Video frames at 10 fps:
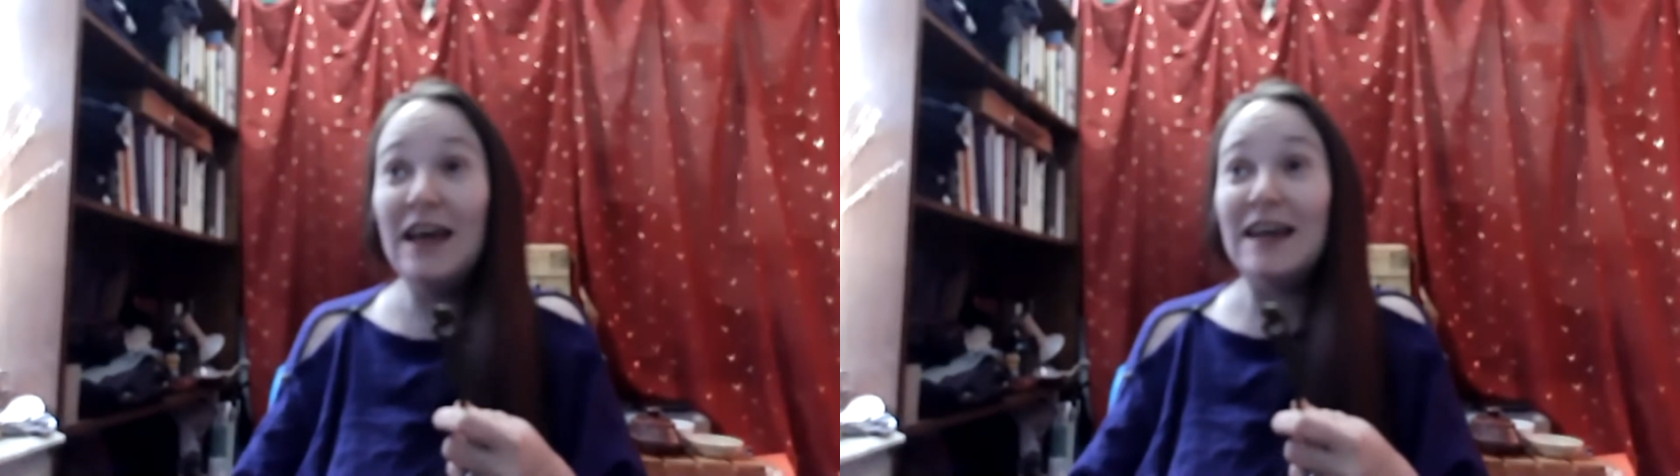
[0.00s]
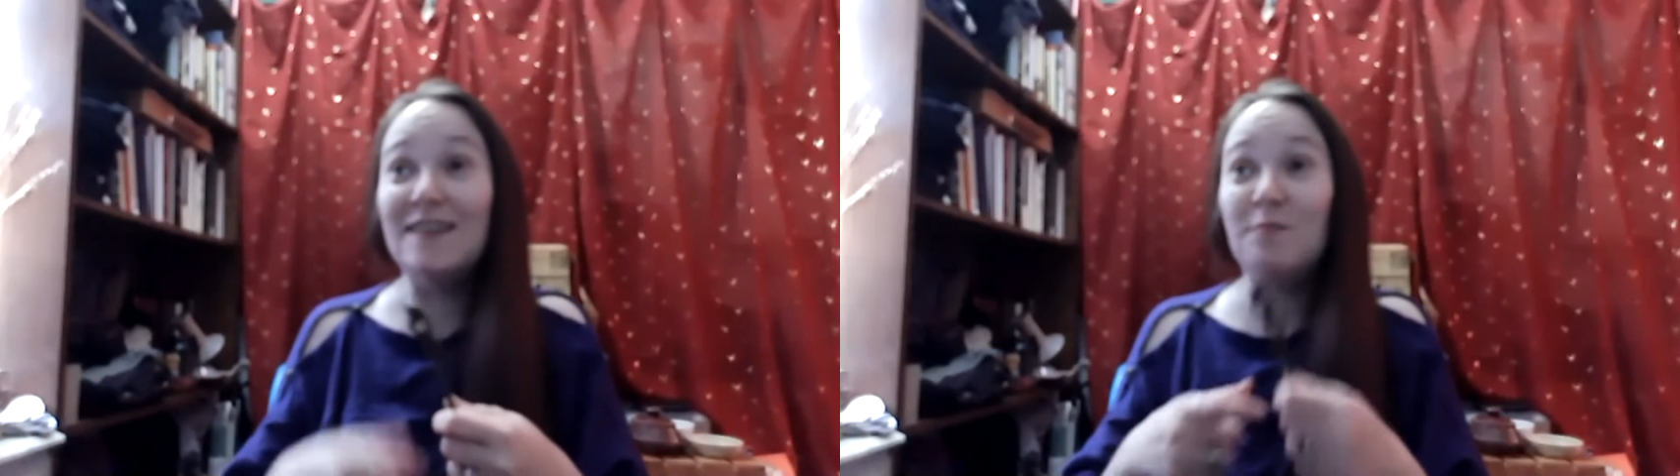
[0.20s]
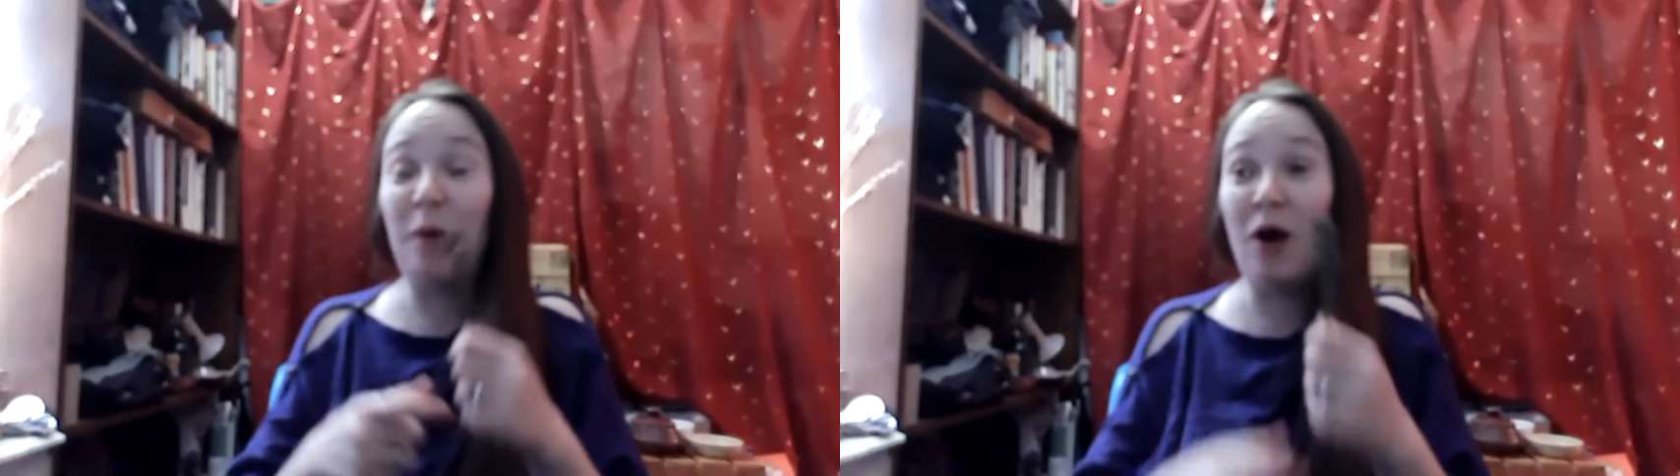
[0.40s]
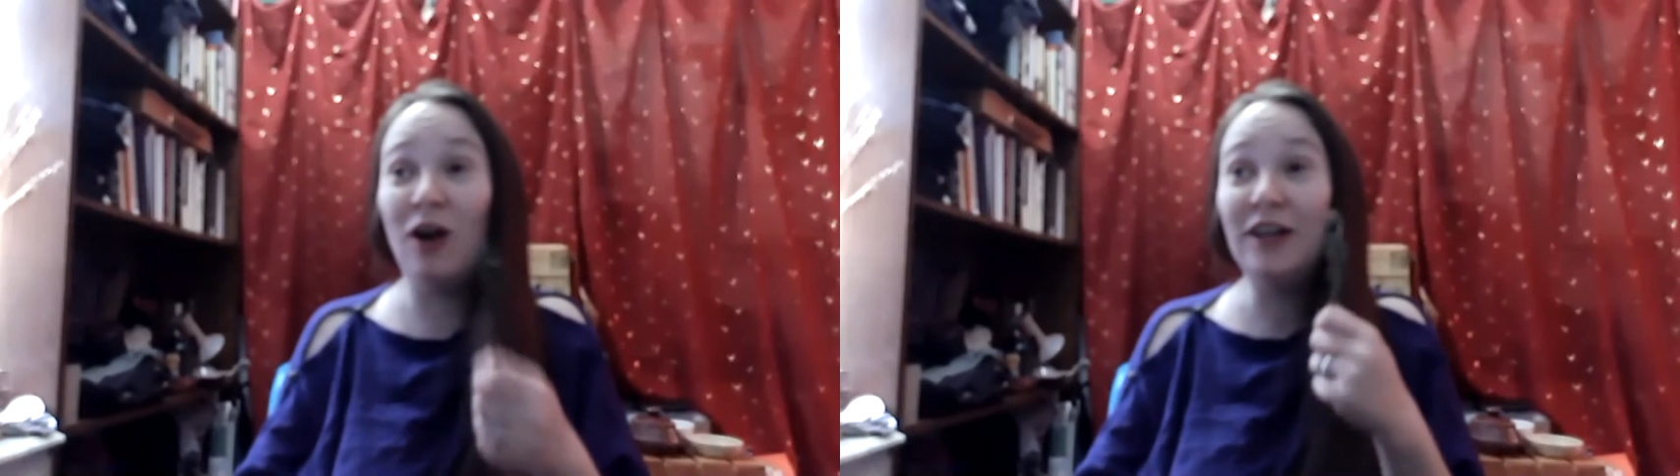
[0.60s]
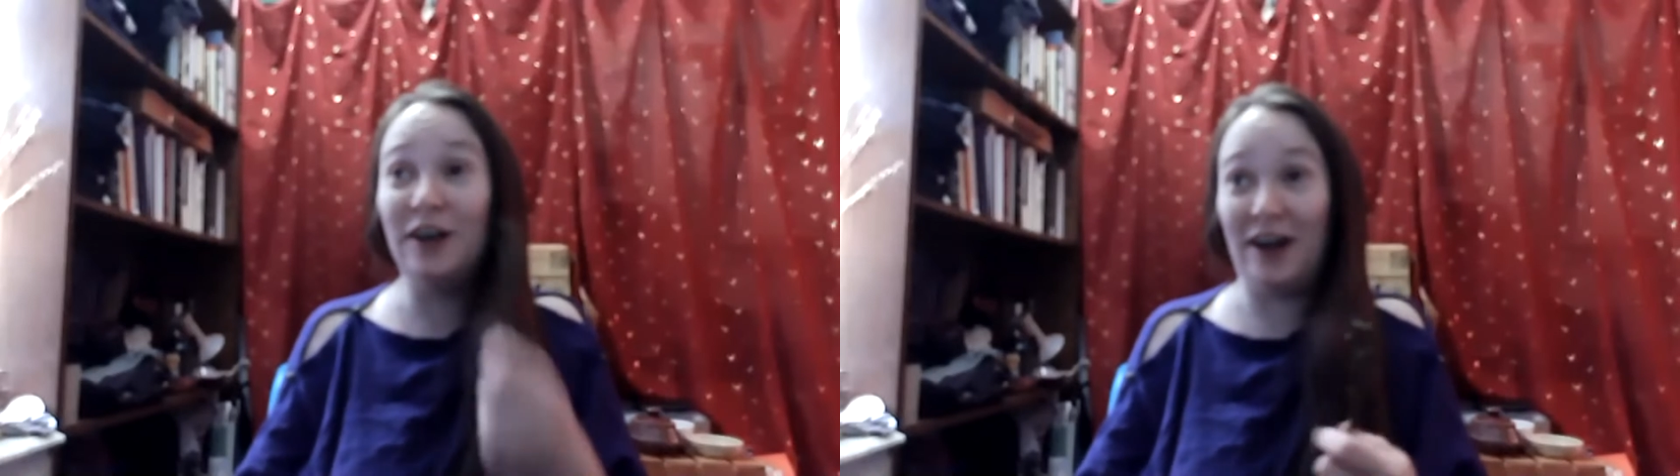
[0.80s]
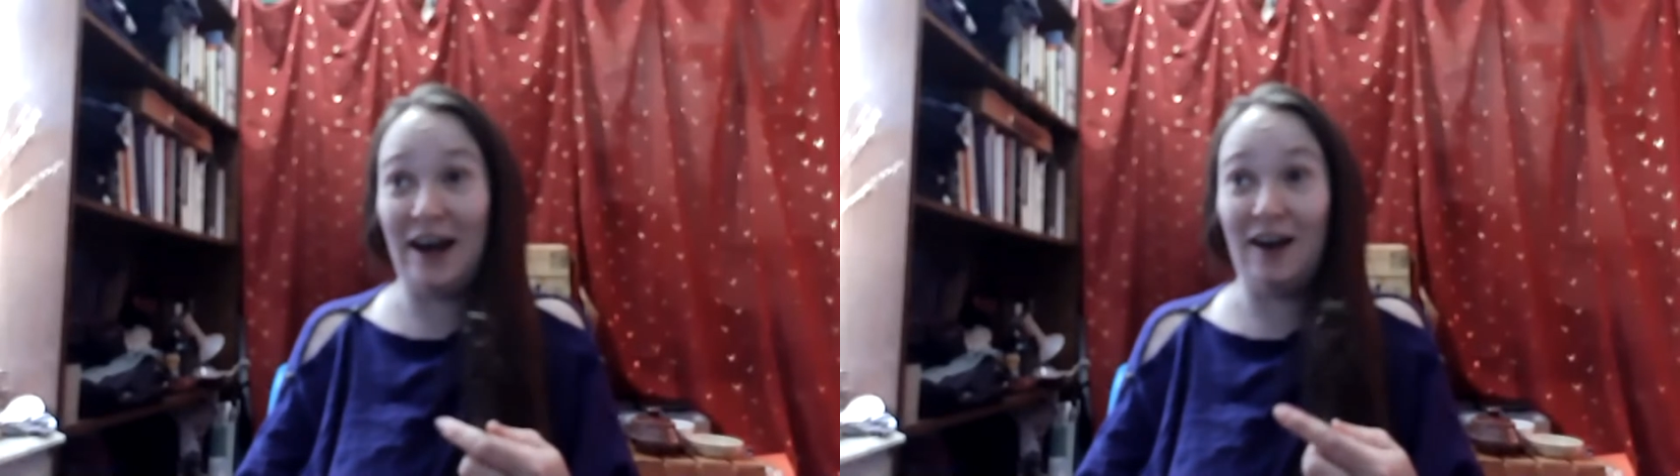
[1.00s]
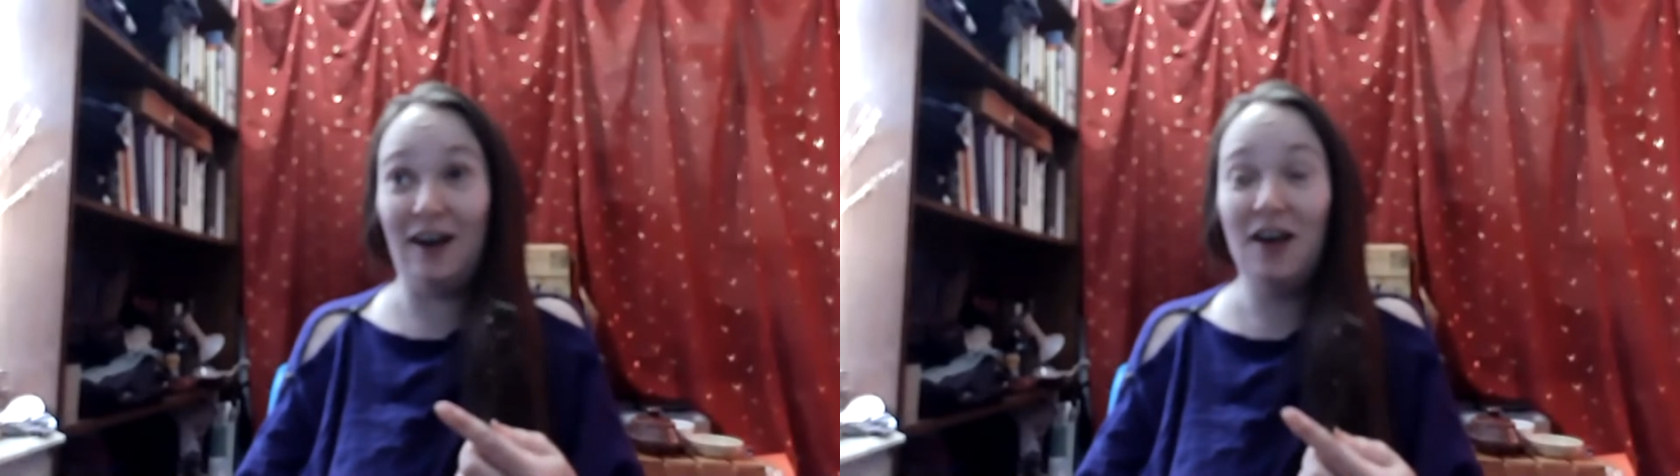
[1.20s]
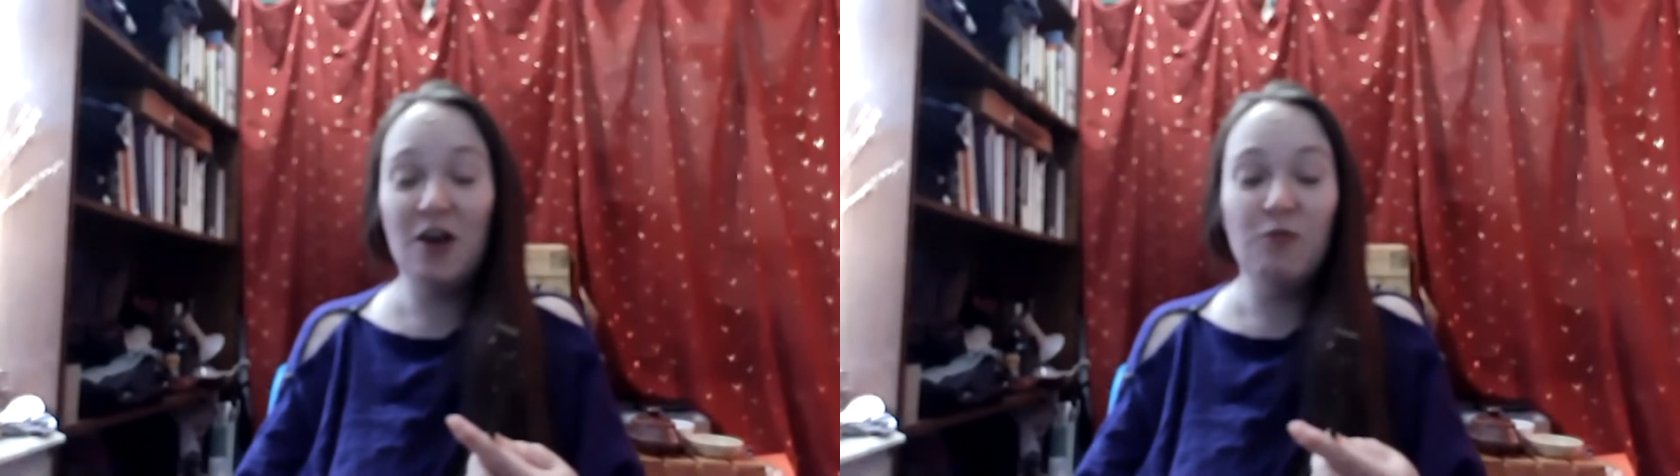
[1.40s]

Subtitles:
is part your hair,